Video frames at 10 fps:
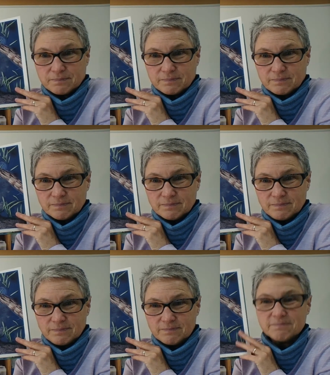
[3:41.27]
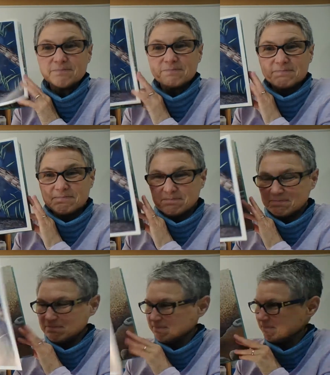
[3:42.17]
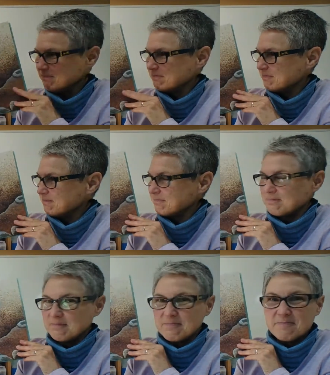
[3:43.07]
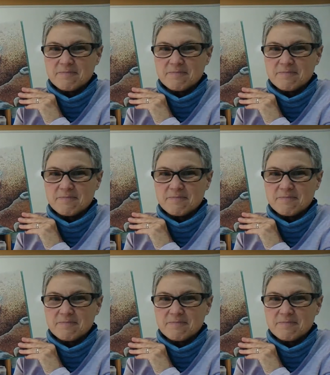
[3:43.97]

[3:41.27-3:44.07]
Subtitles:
Nobody speaks.